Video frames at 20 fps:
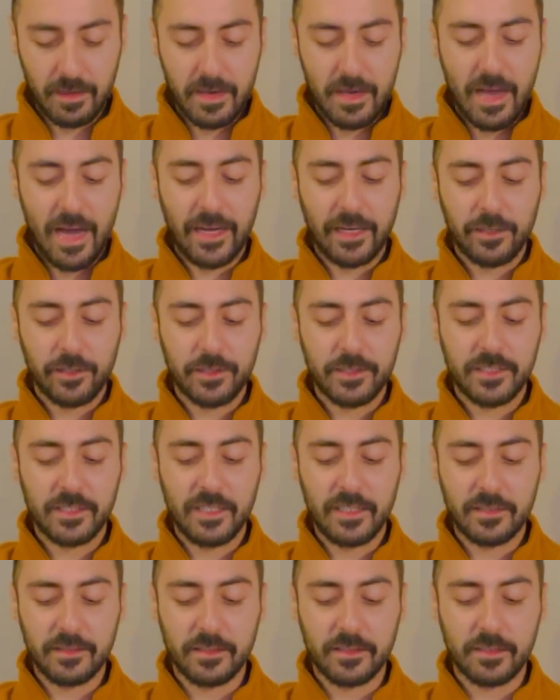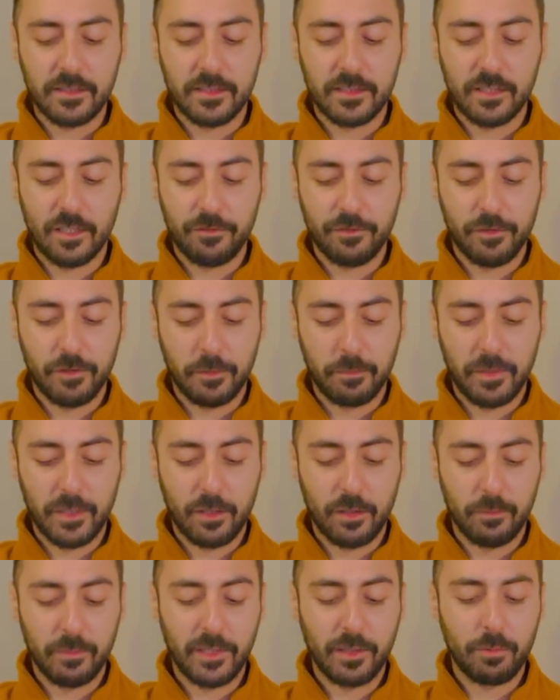I could sense the suffering
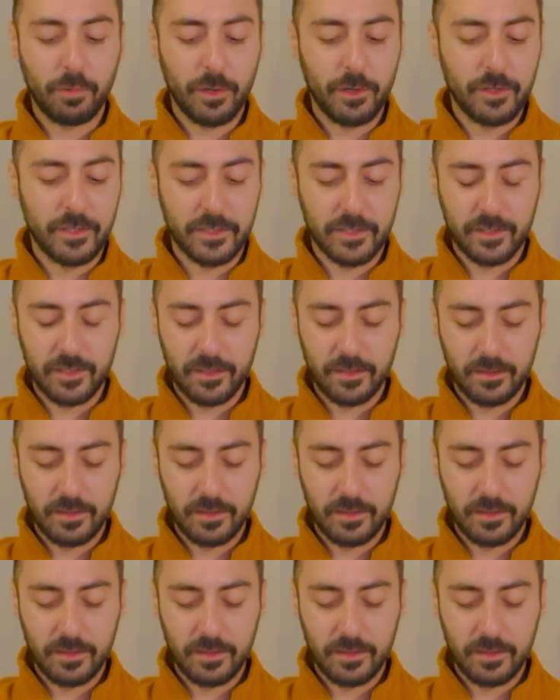becoming worse,